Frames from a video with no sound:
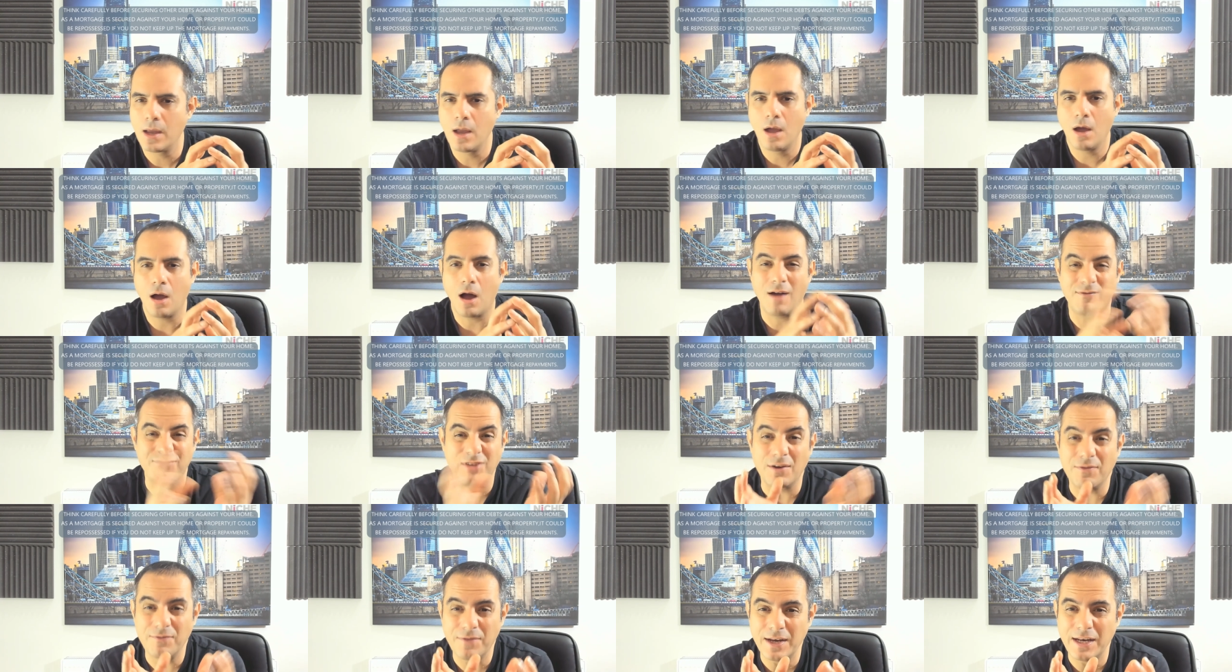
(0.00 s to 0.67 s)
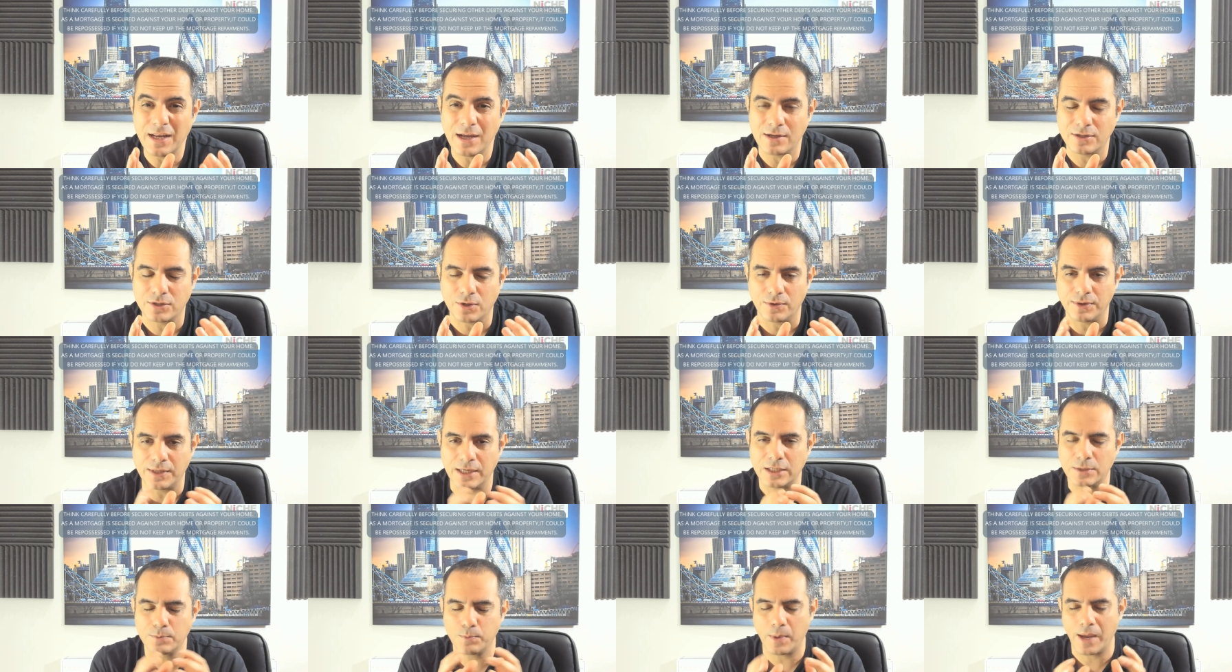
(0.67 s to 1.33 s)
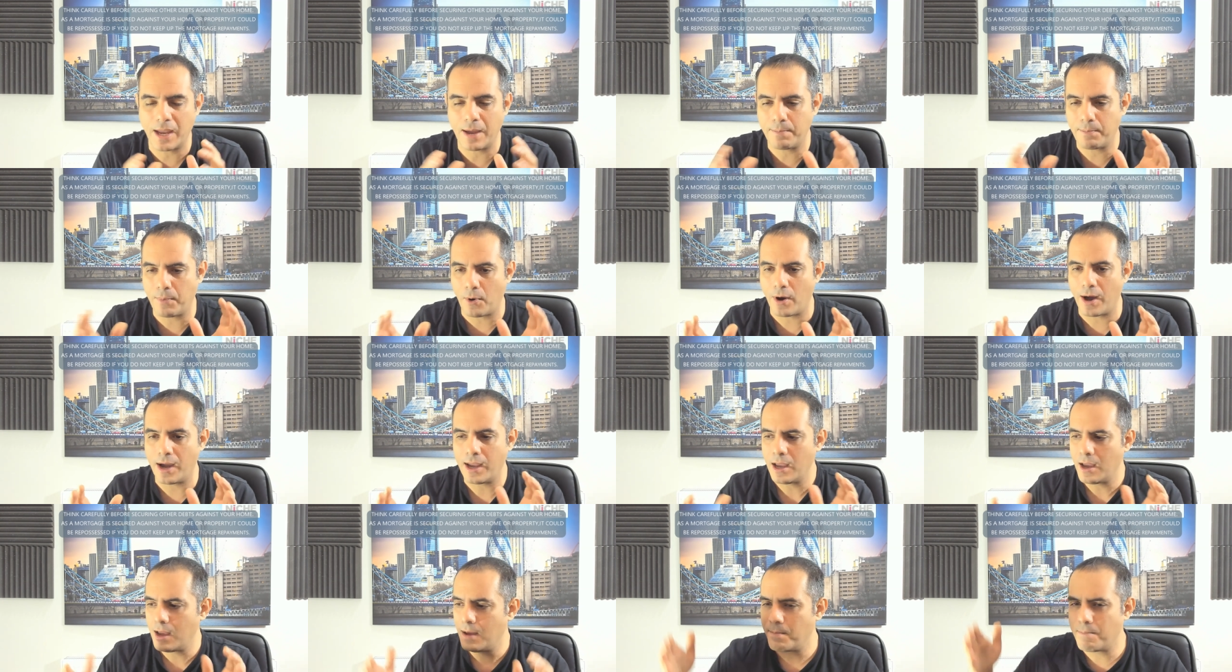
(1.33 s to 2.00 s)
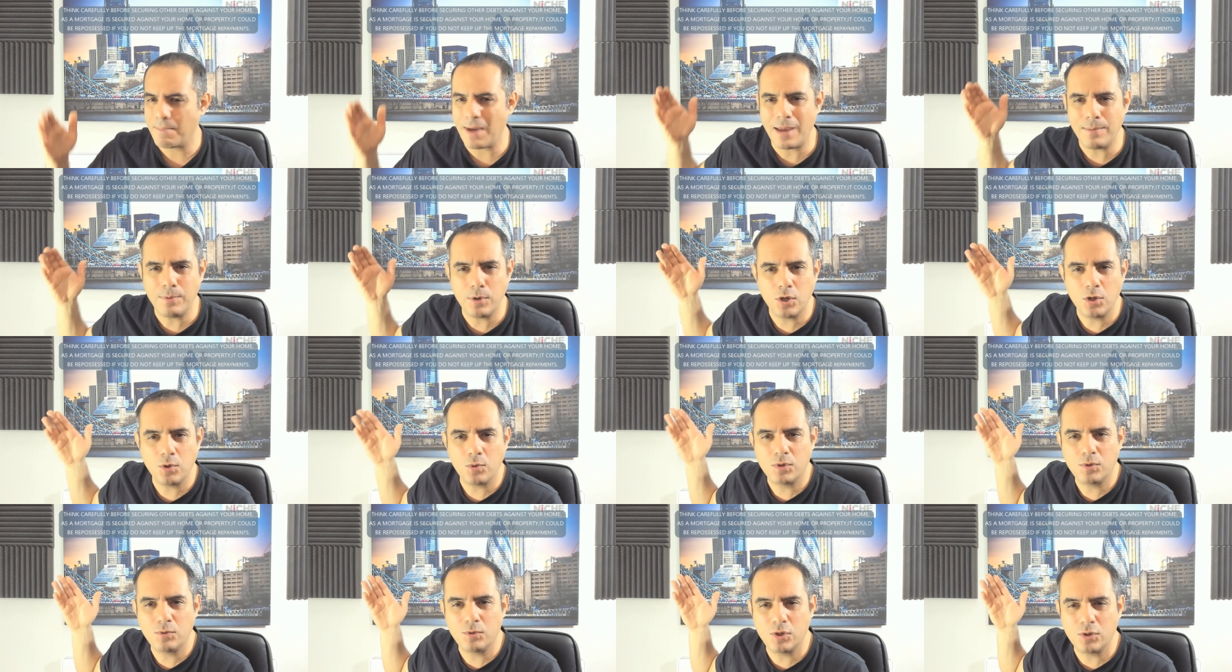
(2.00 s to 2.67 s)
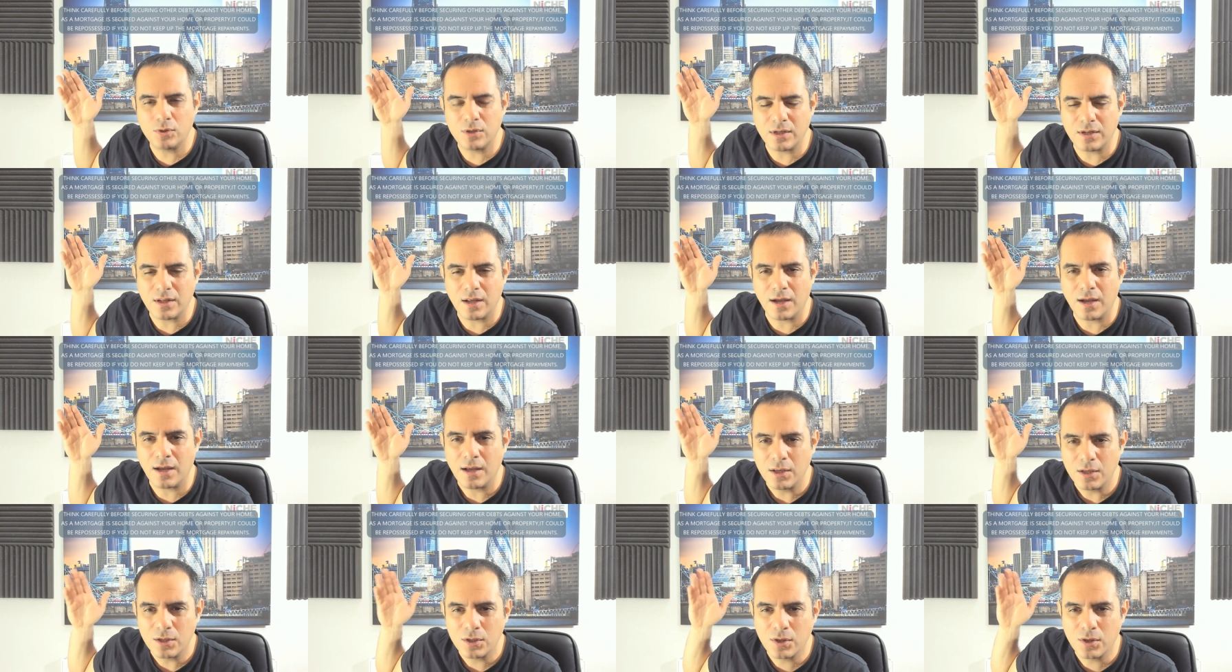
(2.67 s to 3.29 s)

I've done videos on this whereby maybe you did a